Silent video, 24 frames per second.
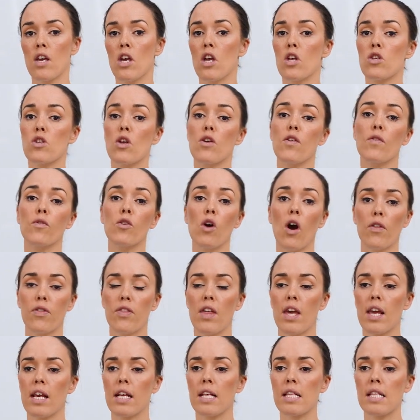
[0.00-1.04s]
So you've got
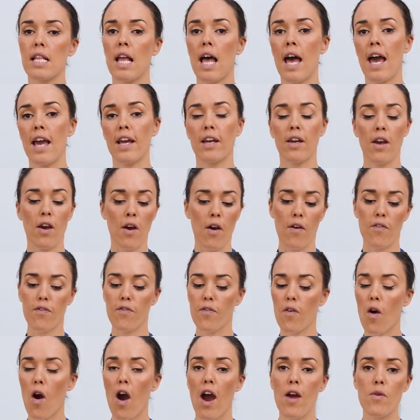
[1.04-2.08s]
things like
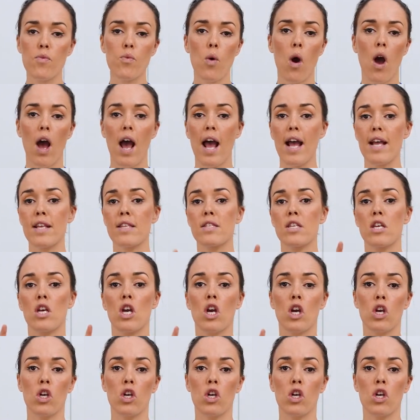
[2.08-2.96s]
fried rice,